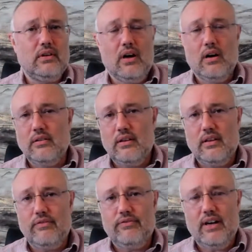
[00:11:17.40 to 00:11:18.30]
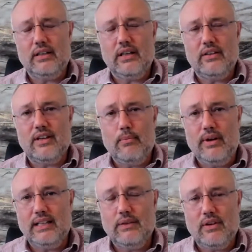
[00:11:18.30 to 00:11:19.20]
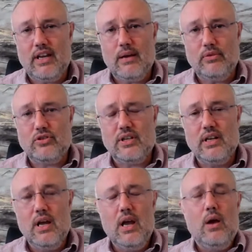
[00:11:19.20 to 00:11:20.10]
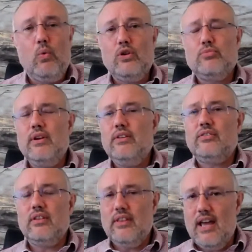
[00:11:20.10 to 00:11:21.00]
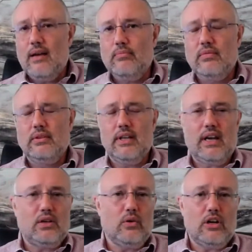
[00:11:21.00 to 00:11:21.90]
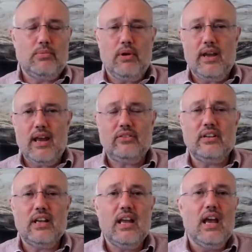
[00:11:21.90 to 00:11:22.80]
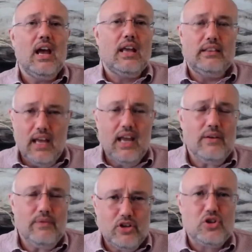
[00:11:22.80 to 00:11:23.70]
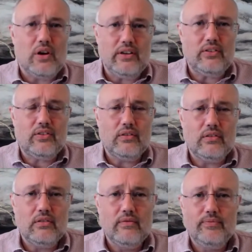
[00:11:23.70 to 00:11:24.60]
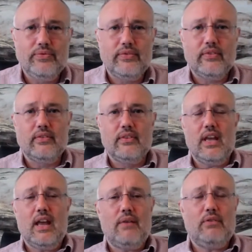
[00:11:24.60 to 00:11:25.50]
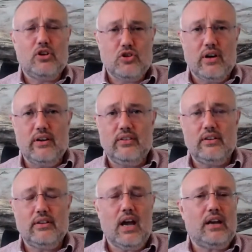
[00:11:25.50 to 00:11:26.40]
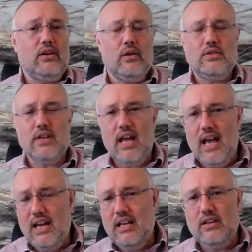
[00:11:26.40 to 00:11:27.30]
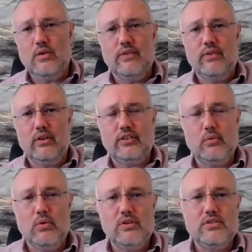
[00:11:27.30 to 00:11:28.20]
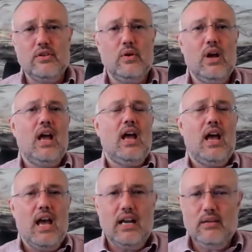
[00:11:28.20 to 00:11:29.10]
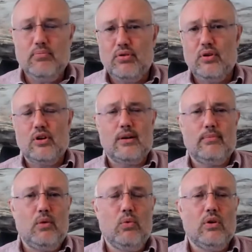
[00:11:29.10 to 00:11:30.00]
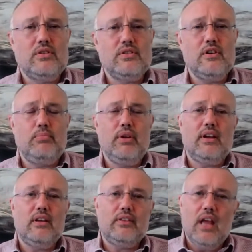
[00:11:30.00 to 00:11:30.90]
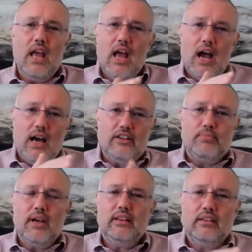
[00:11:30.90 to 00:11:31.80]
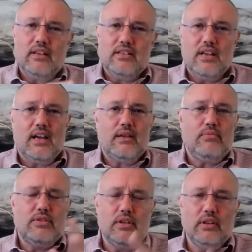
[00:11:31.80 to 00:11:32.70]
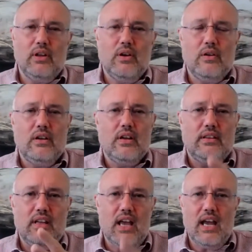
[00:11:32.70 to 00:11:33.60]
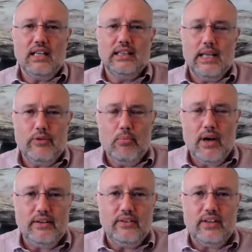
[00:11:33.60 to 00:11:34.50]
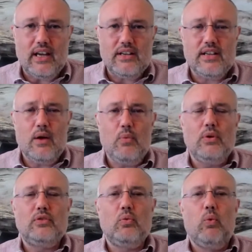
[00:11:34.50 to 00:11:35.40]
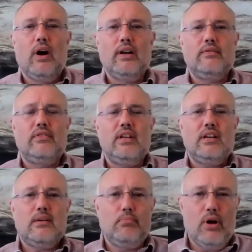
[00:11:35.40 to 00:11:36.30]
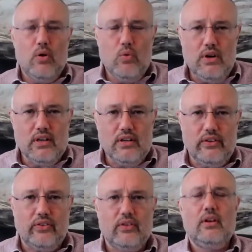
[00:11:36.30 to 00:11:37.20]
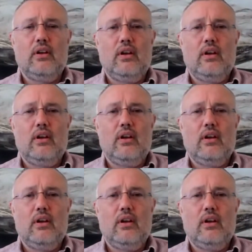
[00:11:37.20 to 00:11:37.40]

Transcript: on the final exam in A-level chemistry, which means to them, like I talked about yesterday, they have a choice. They have a choice because I can go to any university I want to, any program I want to, because I spent the time to learn the A-level mindset. It was one of the components